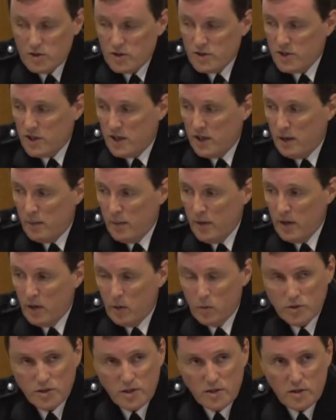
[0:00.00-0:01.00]
I say, I mean, I
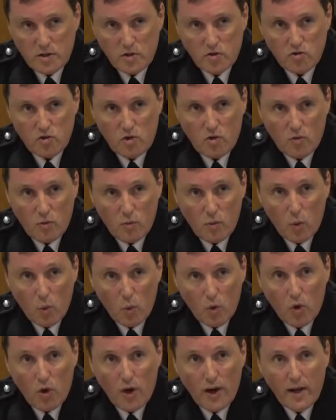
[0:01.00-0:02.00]
was in the control room
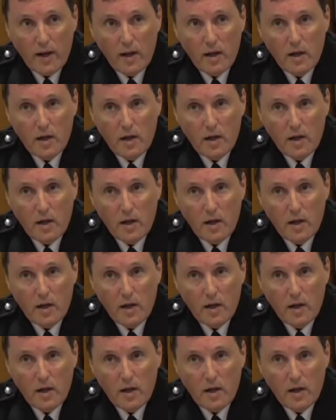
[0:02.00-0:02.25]
all night,